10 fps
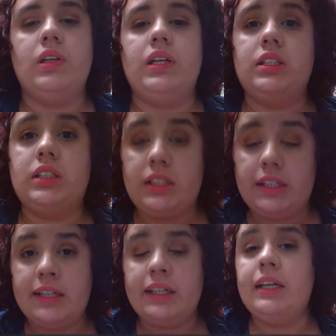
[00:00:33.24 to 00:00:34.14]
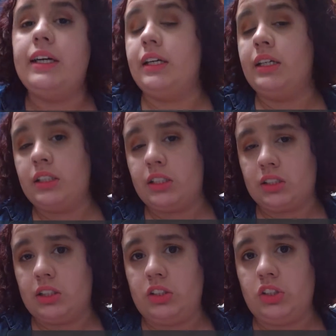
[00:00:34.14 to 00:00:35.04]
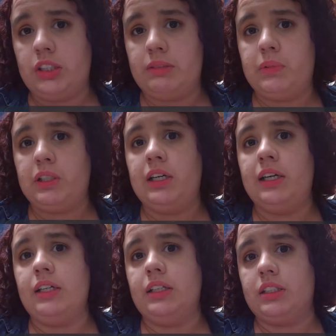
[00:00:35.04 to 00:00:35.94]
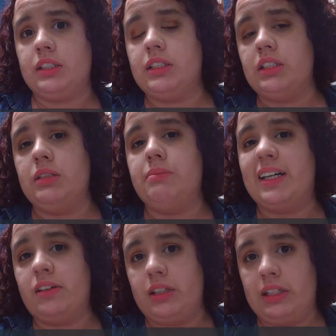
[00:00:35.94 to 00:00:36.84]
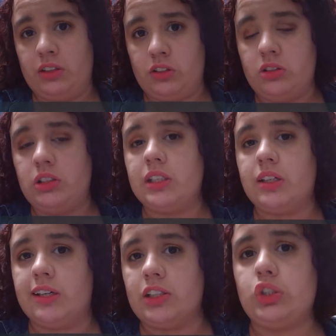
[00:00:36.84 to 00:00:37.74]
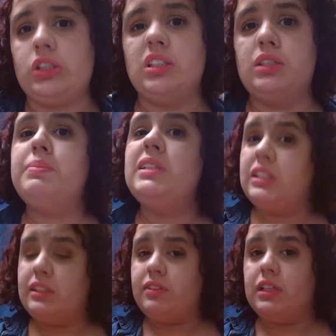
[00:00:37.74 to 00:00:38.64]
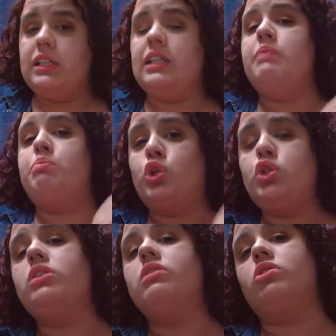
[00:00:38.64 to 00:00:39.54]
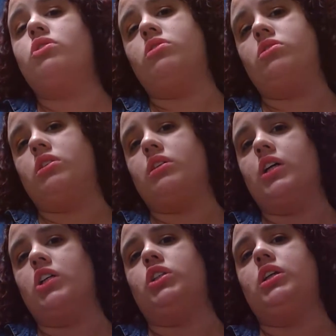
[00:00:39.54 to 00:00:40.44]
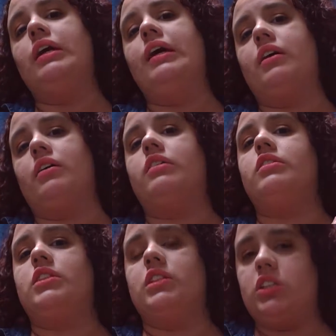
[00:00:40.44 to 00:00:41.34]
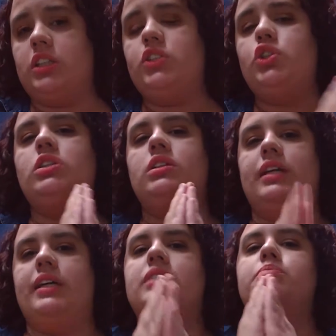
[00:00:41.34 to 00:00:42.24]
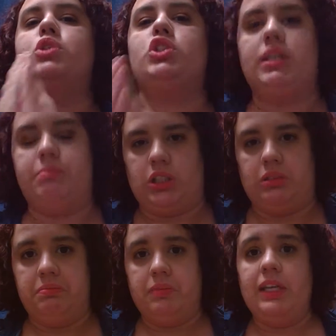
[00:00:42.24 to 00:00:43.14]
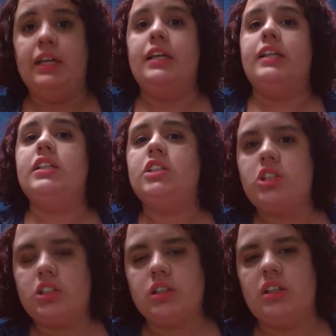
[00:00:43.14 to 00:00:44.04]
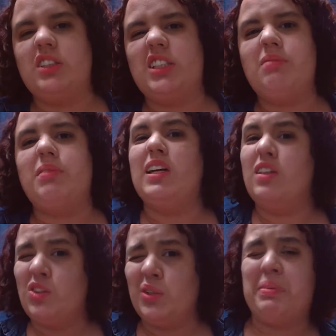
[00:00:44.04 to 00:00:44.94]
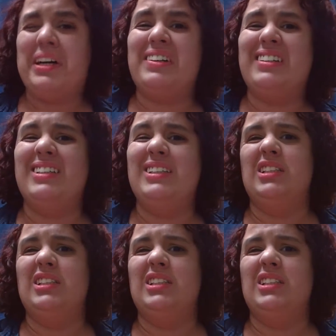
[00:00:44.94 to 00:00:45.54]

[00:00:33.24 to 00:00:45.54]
Instead, it is a concept discussed about in neuropsychology, specifically a portion of neuropsychology called sensation and perception. This is a concept I learned about